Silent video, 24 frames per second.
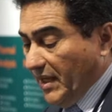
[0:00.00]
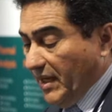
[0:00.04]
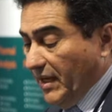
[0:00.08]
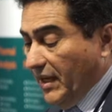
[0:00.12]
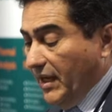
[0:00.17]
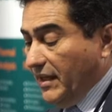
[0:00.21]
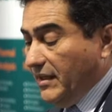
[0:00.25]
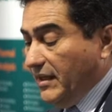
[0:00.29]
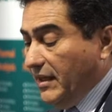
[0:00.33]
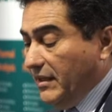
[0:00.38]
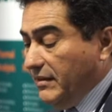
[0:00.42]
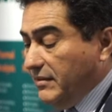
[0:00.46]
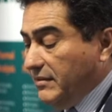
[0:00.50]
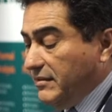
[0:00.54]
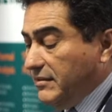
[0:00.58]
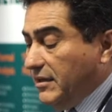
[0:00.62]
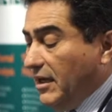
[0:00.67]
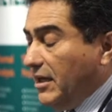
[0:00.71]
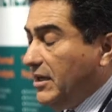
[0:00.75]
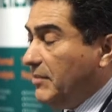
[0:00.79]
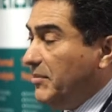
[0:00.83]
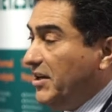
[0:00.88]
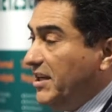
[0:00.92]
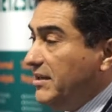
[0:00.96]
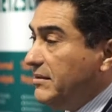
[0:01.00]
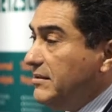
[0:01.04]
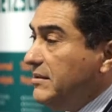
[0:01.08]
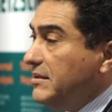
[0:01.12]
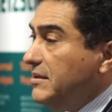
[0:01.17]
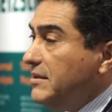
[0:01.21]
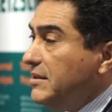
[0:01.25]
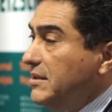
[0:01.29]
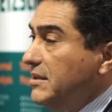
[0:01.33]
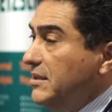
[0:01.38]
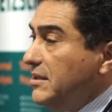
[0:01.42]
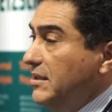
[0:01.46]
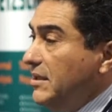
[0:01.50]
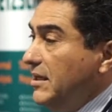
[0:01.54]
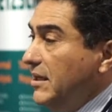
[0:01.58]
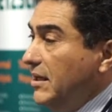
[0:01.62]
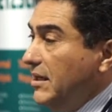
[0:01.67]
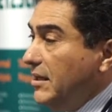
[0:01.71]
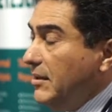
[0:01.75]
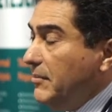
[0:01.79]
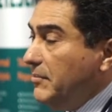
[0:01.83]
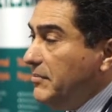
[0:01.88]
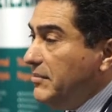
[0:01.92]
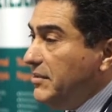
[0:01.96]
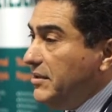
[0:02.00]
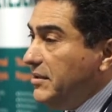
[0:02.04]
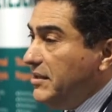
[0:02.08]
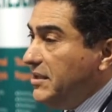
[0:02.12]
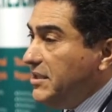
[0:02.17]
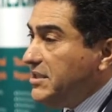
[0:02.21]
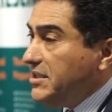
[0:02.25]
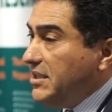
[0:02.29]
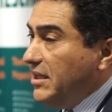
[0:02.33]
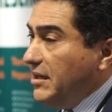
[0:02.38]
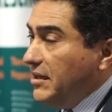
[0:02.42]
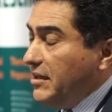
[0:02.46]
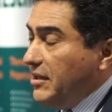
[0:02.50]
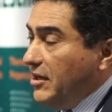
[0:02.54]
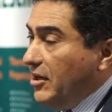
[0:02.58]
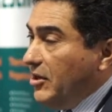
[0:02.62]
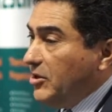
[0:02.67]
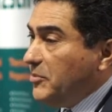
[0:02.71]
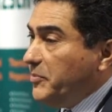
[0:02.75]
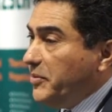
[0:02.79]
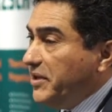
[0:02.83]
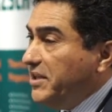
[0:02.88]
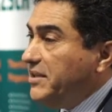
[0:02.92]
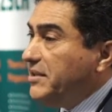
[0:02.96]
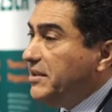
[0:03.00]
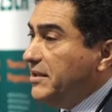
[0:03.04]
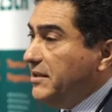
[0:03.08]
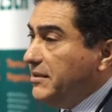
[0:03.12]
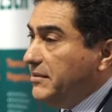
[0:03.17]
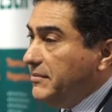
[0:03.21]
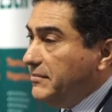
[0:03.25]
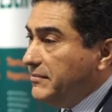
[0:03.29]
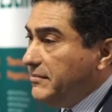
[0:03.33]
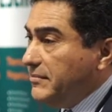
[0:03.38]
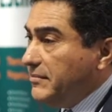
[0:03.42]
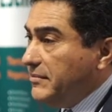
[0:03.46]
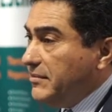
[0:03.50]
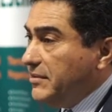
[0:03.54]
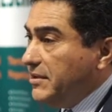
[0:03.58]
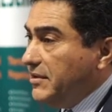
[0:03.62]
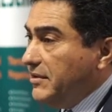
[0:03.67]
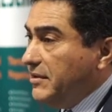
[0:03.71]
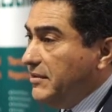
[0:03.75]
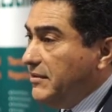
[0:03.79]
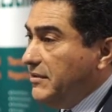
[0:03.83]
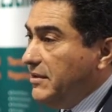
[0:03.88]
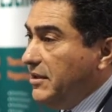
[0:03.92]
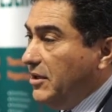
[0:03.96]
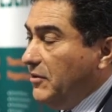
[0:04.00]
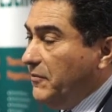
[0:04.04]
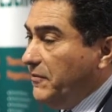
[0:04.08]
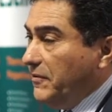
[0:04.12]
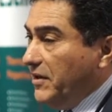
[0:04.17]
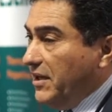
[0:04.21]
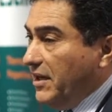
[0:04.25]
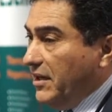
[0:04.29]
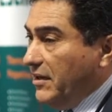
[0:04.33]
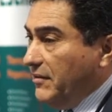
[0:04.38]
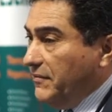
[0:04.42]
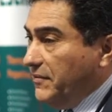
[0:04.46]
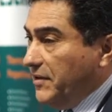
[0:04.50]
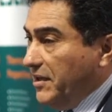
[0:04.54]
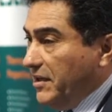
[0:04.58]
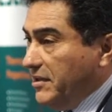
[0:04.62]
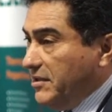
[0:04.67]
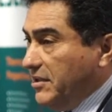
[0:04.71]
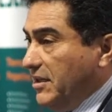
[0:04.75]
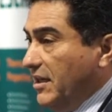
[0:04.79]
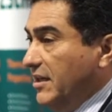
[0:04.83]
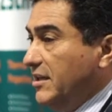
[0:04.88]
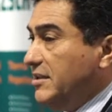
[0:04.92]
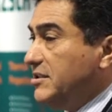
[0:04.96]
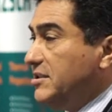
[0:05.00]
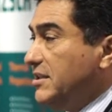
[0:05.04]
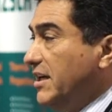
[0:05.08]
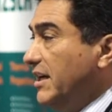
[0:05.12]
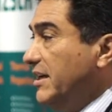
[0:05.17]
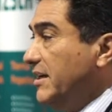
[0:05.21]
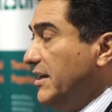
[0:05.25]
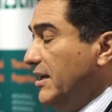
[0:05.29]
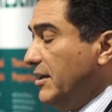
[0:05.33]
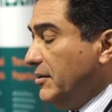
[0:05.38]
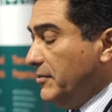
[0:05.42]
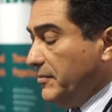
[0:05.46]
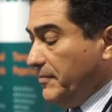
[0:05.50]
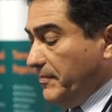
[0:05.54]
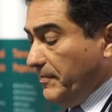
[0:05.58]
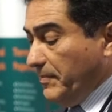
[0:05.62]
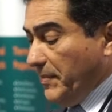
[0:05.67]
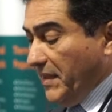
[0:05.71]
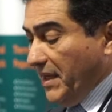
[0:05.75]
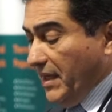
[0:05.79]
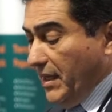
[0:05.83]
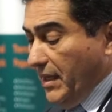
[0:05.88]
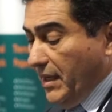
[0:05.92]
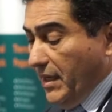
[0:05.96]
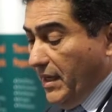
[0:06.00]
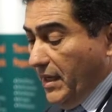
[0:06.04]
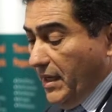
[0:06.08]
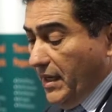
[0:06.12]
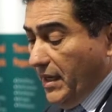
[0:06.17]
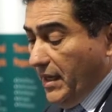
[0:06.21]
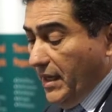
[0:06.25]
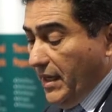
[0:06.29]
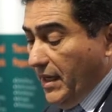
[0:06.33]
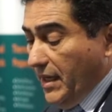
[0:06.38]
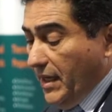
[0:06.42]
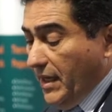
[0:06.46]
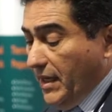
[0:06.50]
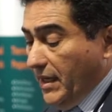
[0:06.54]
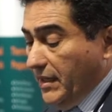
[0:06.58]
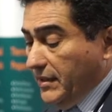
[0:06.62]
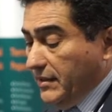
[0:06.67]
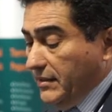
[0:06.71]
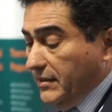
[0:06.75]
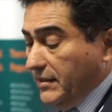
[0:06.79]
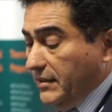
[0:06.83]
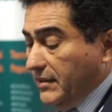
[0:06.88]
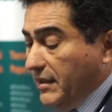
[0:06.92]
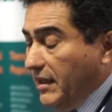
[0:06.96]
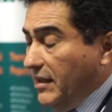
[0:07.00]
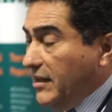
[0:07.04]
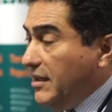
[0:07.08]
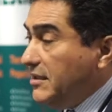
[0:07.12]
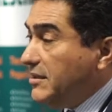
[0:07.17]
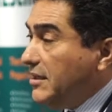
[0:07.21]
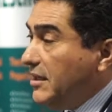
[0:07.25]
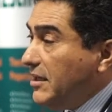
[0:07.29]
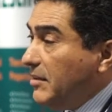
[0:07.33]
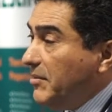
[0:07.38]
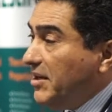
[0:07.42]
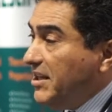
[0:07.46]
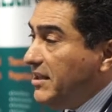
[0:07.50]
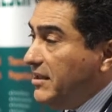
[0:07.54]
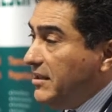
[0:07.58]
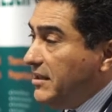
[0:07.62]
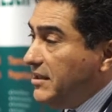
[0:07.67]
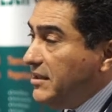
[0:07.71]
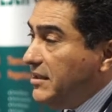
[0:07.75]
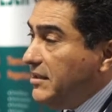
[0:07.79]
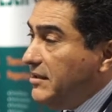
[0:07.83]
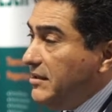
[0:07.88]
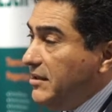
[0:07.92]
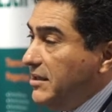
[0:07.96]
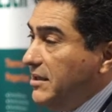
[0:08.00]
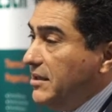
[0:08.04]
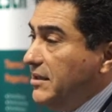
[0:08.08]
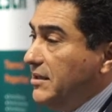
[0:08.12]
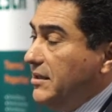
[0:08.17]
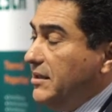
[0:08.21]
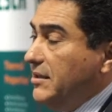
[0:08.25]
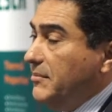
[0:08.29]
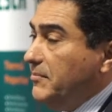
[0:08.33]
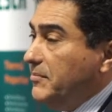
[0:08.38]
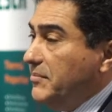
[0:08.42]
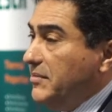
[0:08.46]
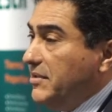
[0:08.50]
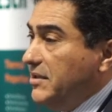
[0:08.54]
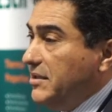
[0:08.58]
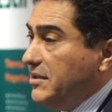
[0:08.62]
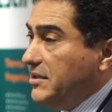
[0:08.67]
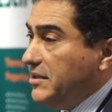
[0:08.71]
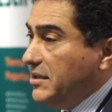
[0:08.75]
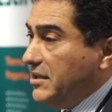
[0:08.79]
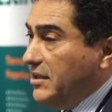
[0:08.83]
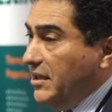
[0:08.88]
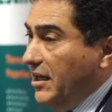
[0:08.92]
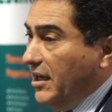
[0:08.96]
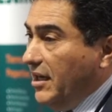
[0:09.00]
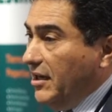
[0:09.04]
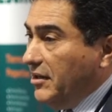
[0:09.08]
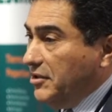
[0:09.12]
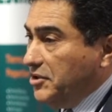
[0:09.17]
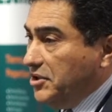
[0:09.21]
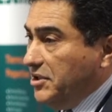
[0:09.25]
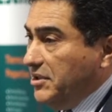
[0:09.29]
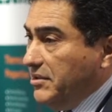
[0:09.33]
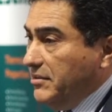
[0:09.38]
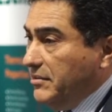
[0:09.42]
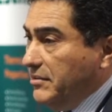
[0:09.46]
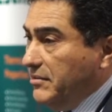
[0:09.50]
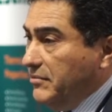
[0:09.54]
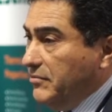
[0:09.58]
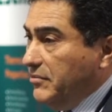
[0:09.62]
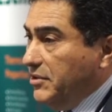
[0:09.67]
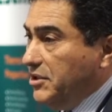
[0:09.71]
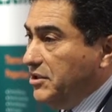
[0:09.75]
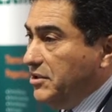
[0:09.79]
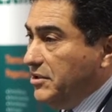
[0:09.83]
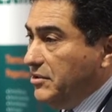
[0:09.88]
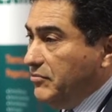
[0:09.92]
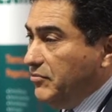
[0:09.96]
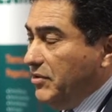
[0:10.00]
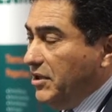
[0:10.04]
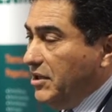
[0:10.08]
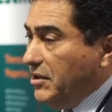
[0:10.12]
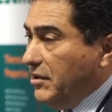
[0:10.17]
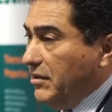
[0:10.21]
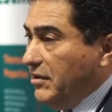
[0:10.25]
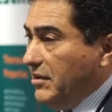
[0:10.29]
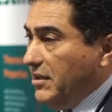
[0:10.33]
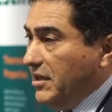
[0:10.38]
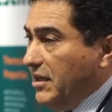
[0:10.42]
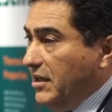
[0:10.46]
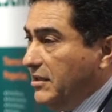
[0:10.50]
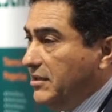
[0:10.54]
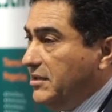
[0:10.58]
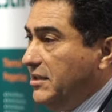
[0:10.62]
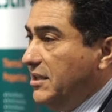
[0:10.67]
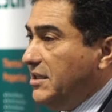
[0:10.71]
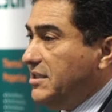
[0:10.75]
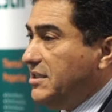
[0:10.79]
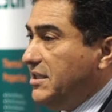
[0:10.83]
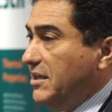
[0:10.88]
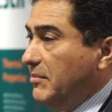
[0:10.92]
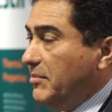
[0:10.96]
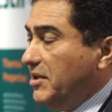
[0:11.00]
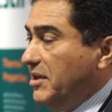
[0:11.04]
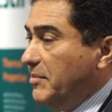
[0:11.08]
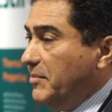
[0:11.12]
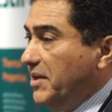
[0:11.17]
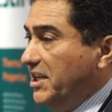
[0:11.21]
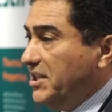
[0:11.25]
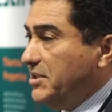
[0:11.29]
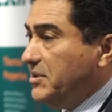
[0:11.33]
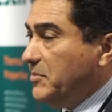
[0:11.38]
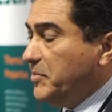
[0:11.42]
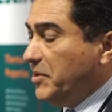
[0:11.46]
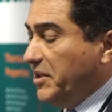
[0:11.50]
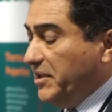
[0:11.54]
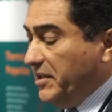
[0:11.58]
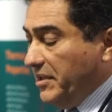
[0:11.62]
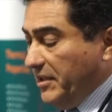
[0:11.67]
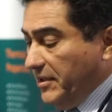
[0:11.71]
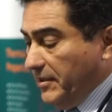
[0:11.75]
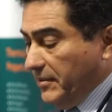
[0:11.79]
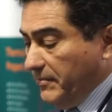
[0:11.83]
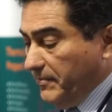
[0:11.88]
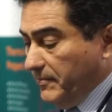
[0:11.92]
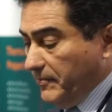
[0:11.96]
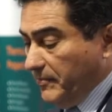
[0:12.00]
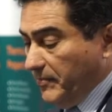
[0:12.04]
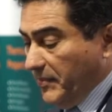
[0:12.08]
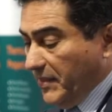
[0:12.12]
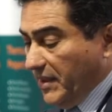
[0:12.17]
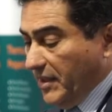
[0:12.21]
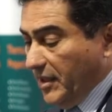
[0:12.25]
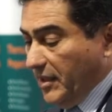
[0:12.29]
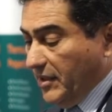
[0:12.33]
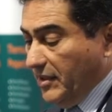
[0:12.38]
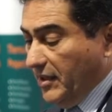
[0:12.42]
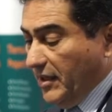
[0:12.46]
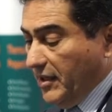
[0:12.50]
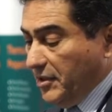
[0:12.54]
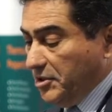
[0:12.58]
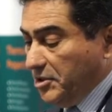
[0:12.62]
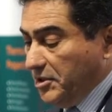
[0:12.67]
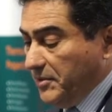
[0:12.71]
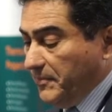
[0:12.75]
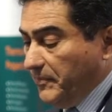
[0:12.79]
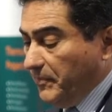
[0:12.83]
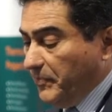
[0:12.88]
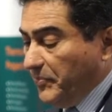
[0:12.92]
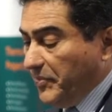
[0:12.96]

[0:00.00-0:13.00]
then talk about the state-of-the-art printing of electronics right now. And then talk about the technology, which is we call directed assembly-based printing technology.